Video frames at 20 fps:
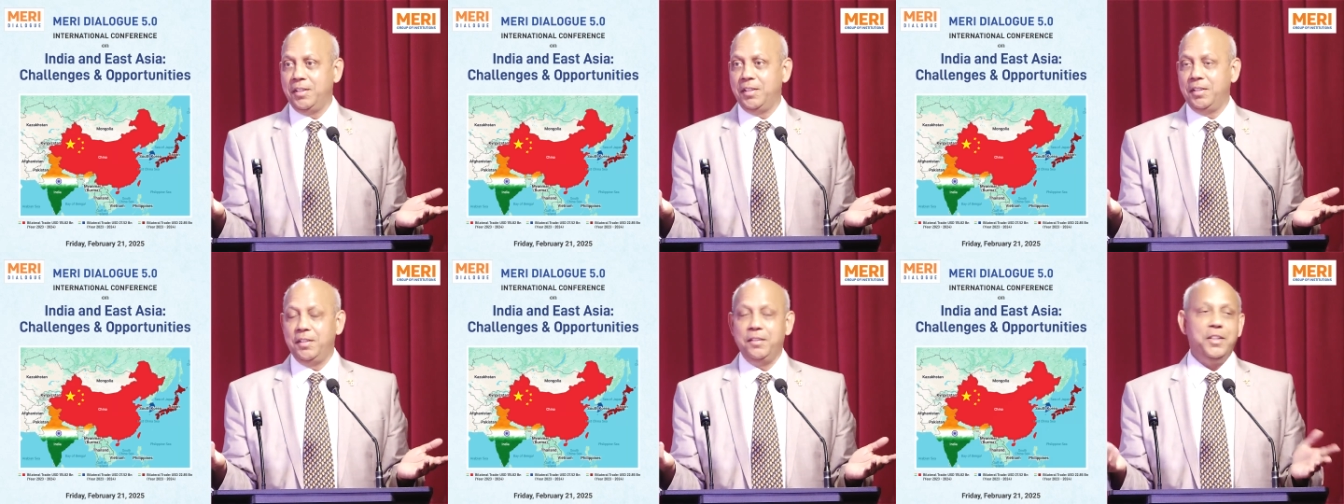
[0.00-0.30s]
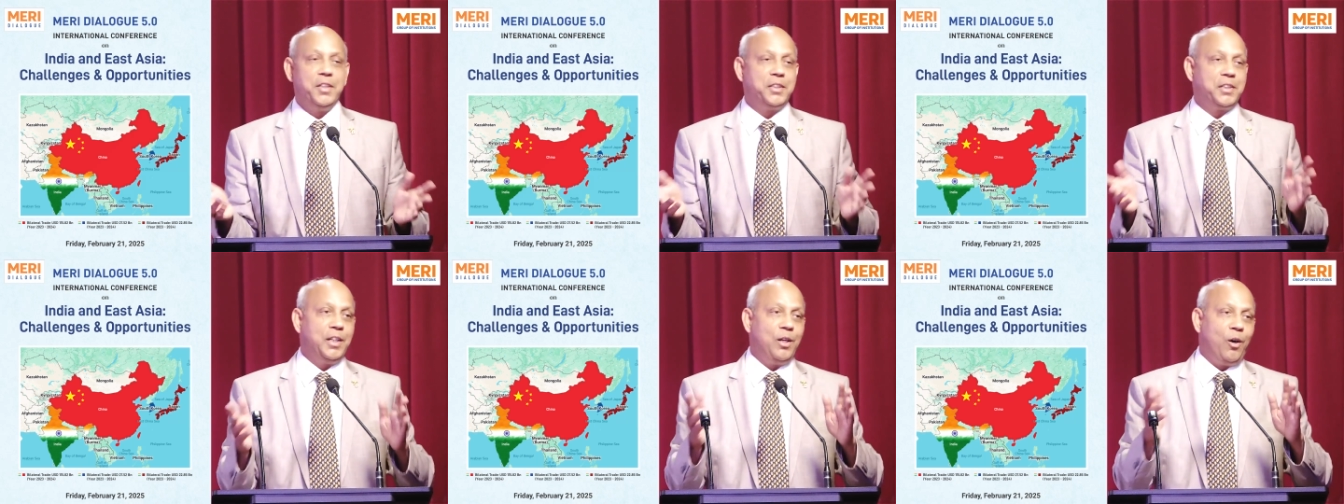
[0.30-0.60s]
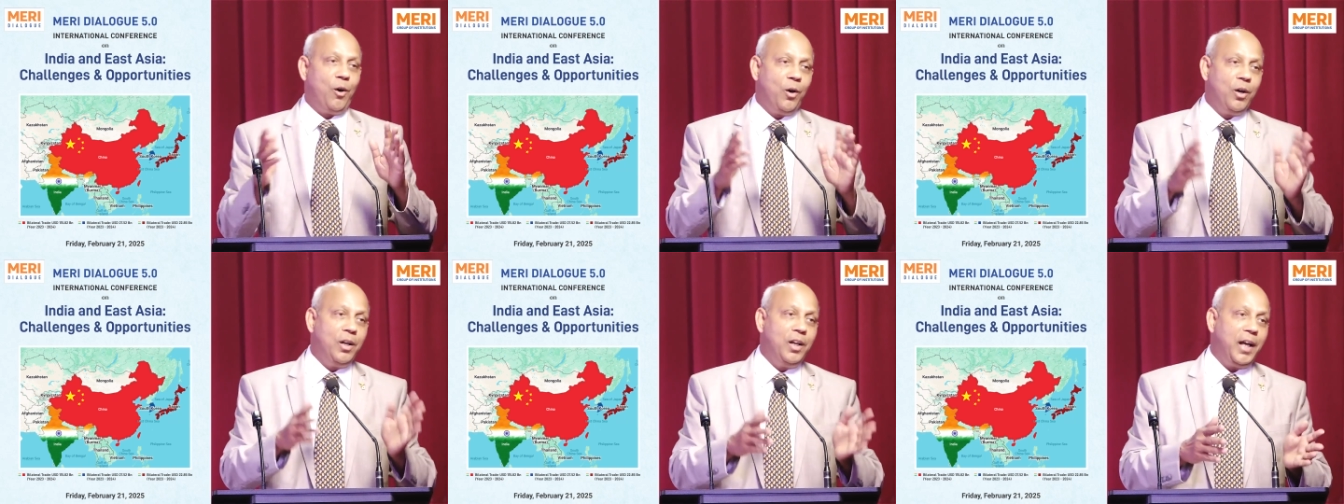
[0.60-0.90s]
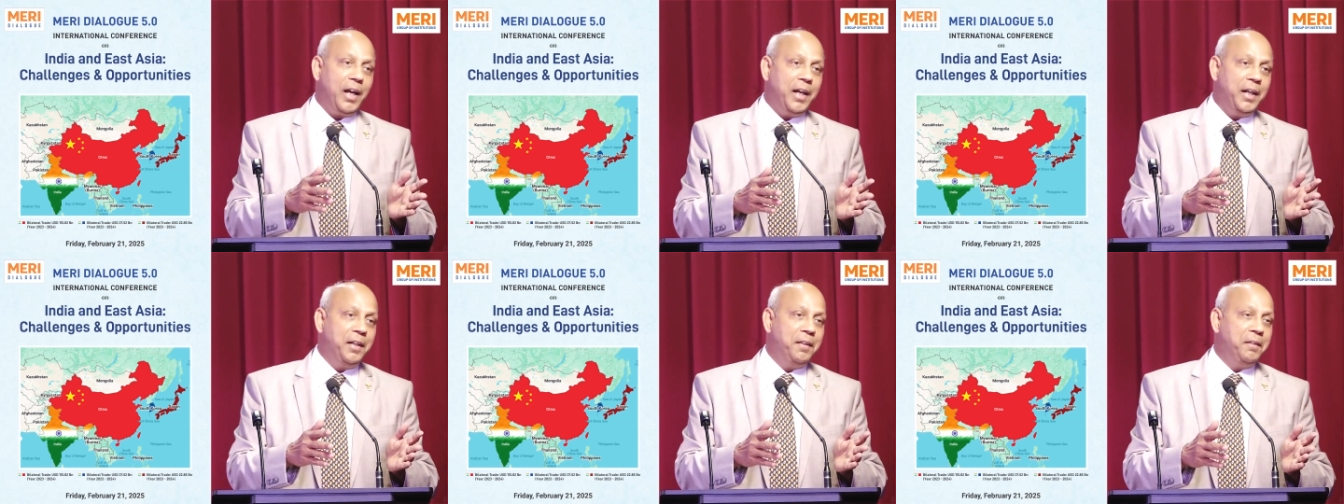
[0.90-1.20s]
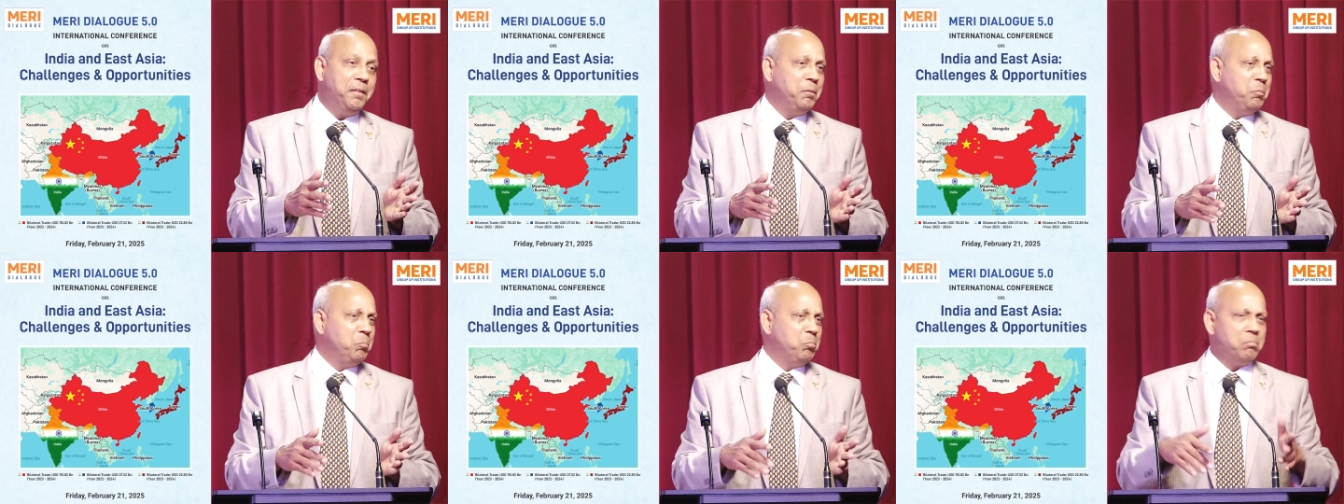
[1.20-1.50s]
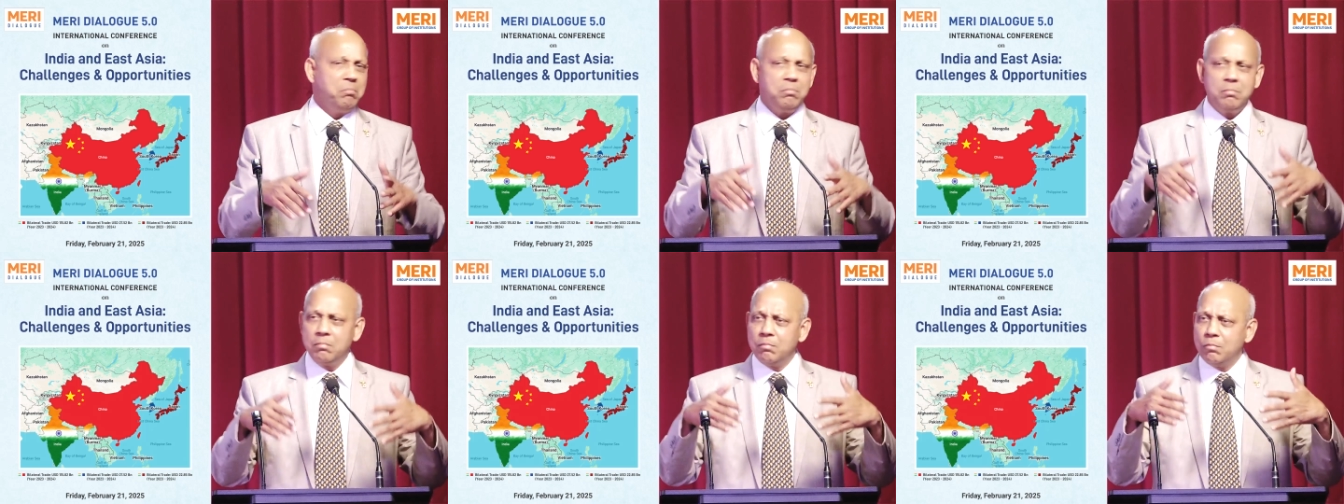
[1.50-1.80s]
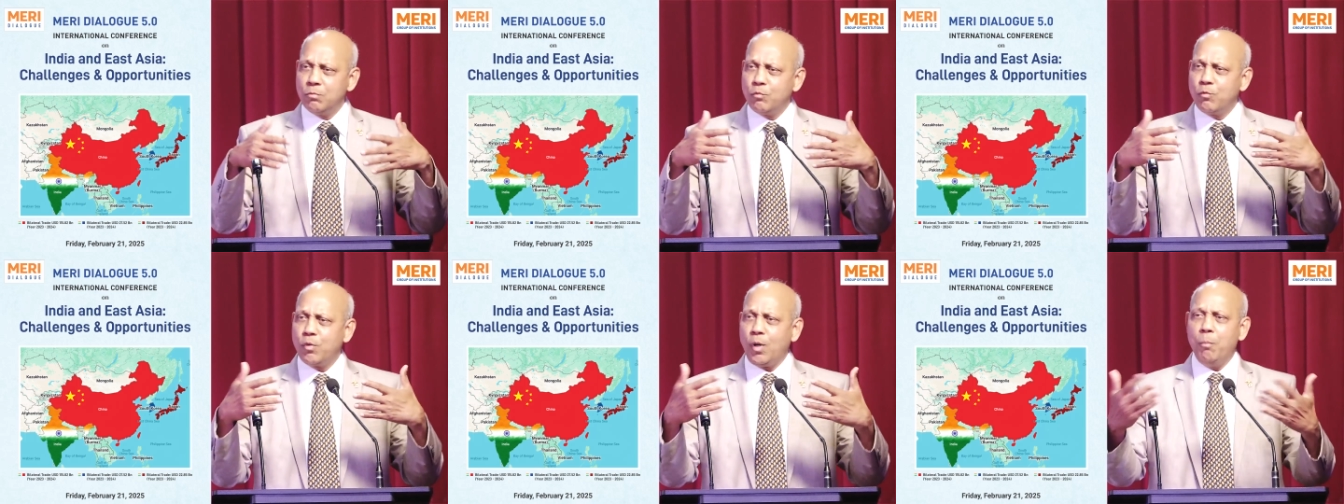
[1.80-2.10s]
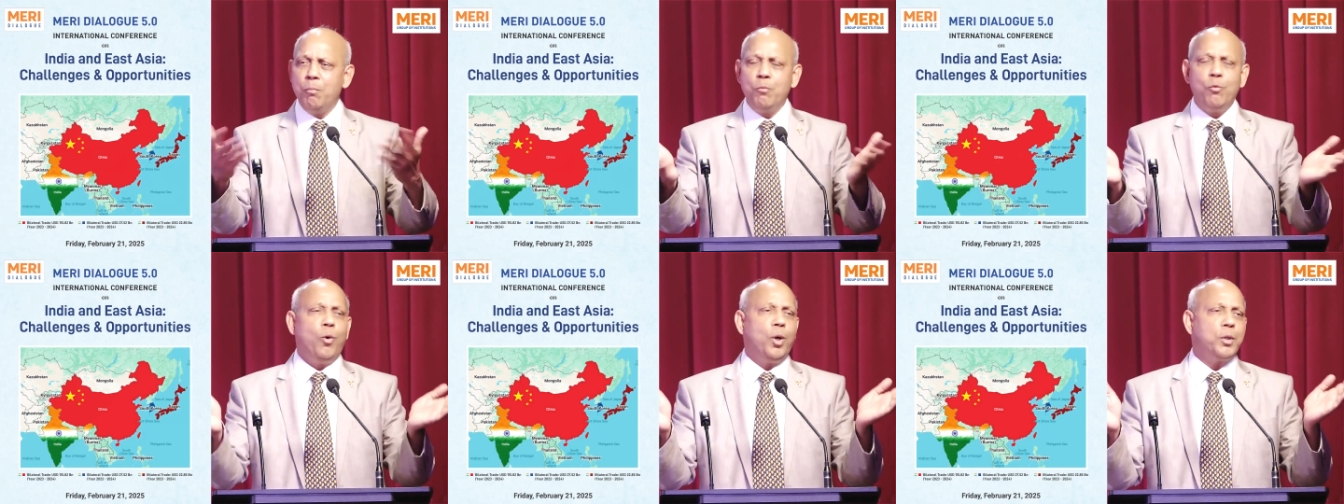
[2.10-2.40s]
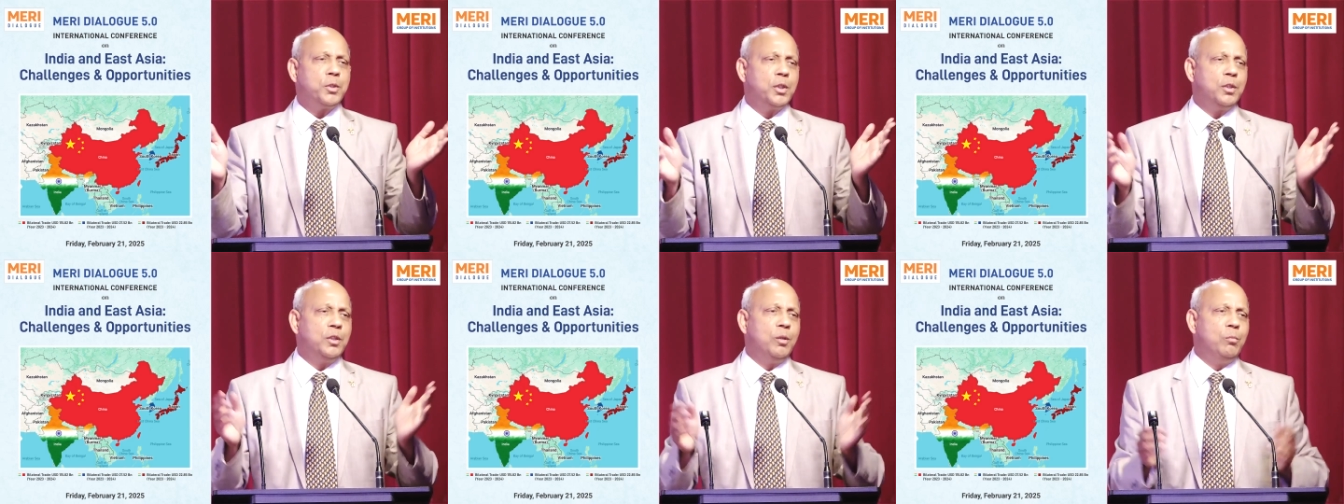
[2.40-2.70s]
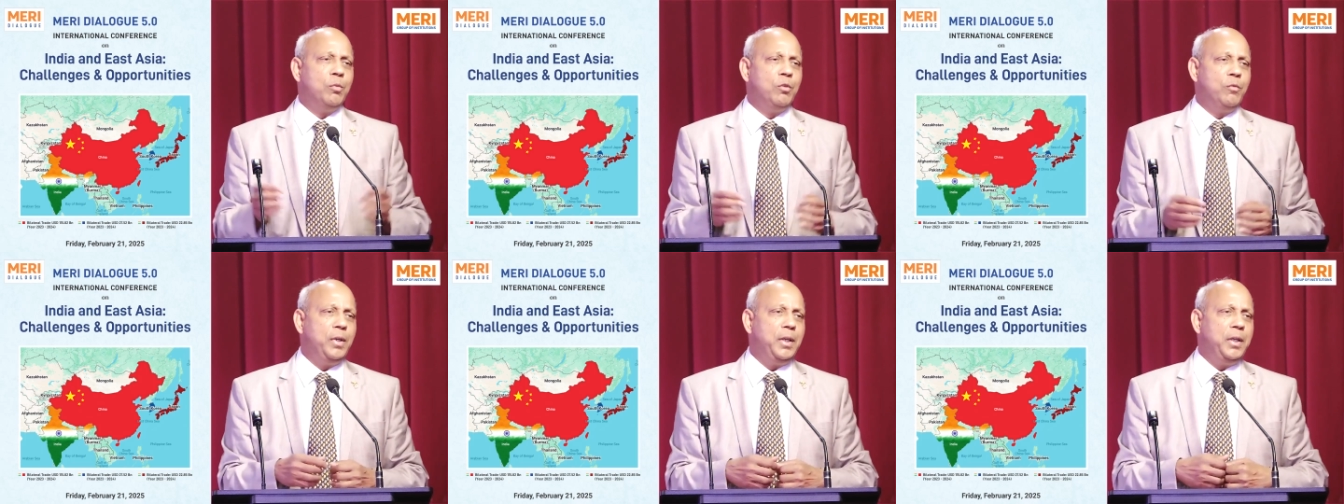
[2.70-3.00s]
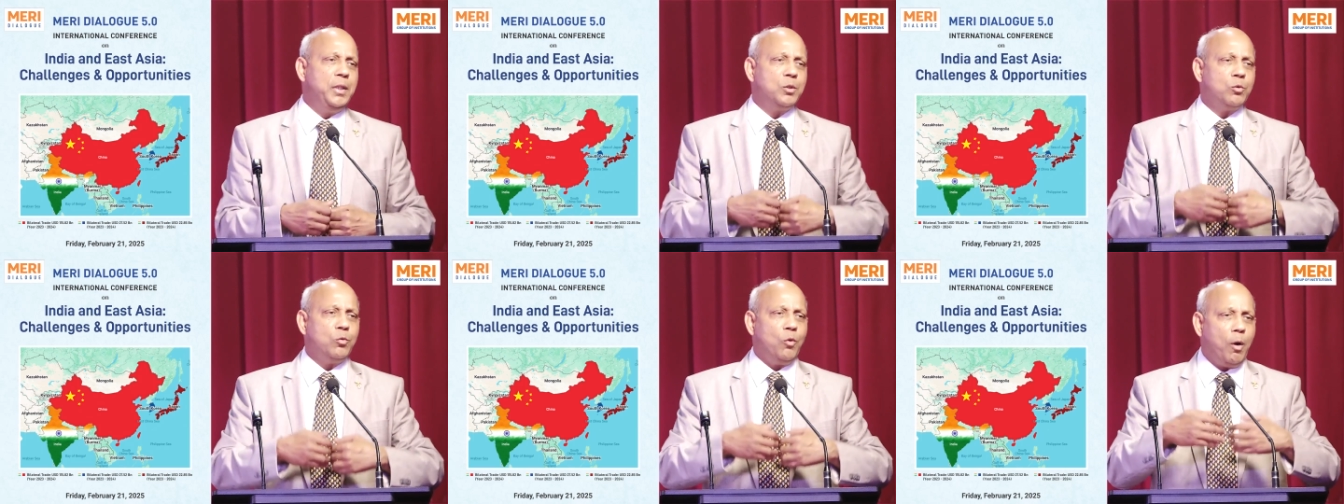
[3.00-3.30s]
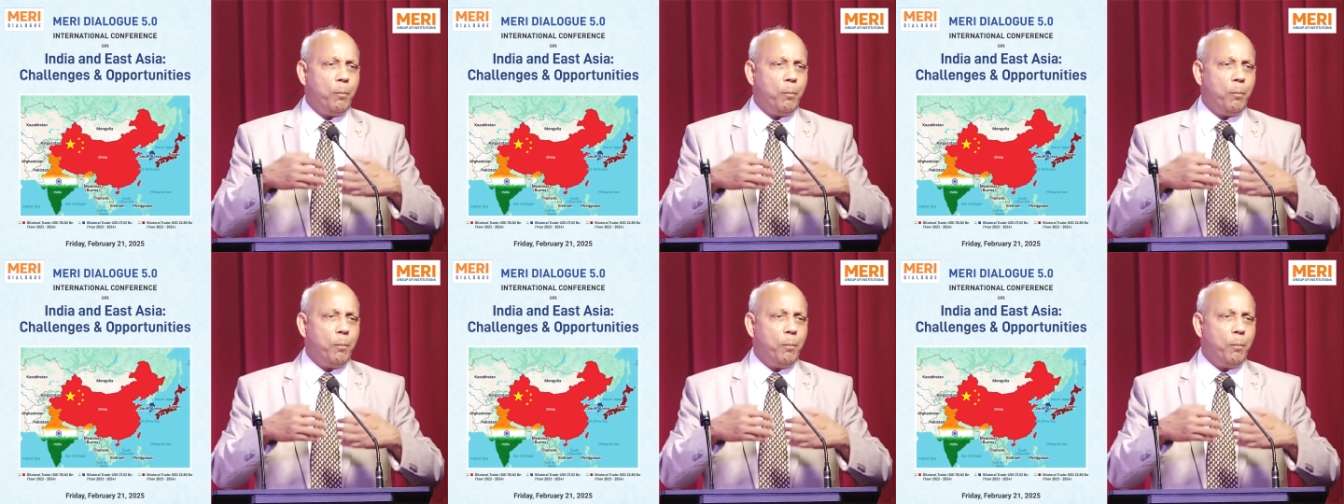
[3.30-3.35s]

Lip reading: They say online, from watching the movies,